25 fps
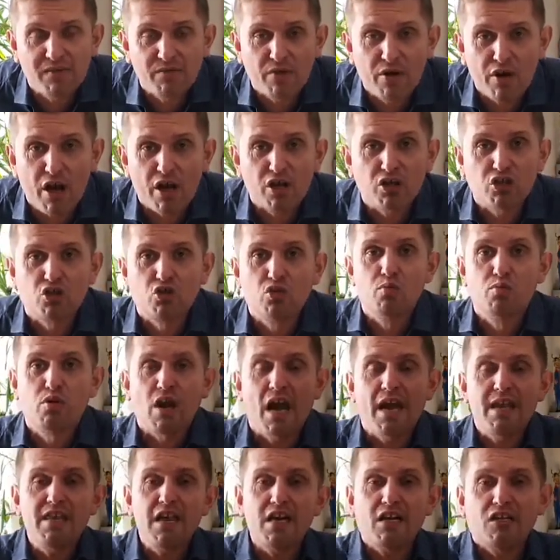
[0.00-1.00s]
I saw
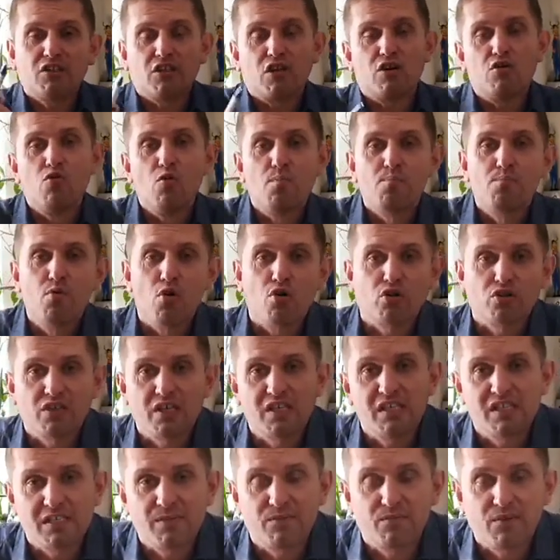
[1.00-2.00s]
is very glad that
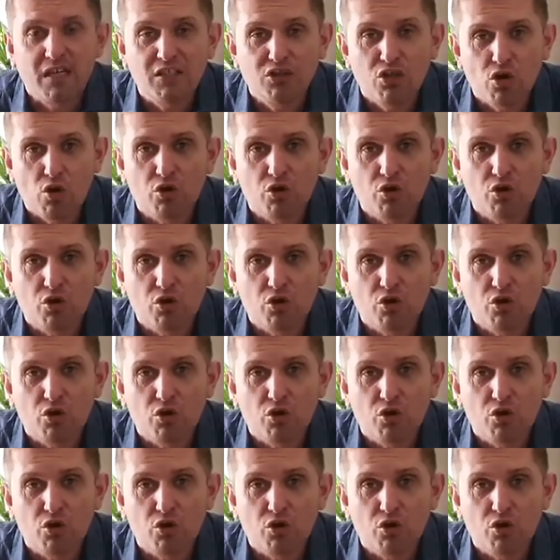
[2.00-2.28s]
many of you